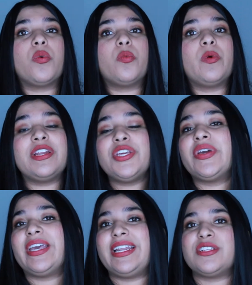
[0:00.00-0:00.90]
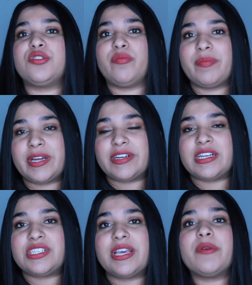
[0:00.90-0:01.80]
when you get into
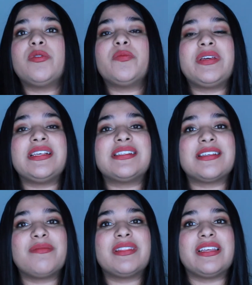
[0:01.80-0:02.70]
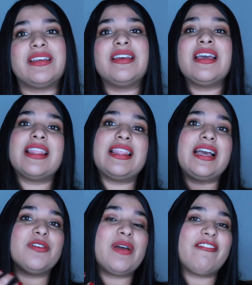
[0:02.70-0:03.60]
marriage, it will be something
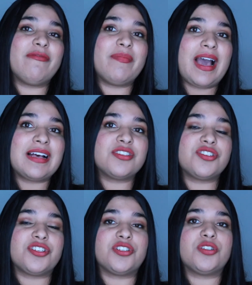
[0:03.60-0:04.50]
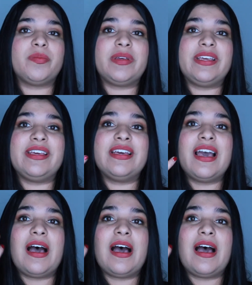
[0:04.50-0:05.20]
that you have mastered to be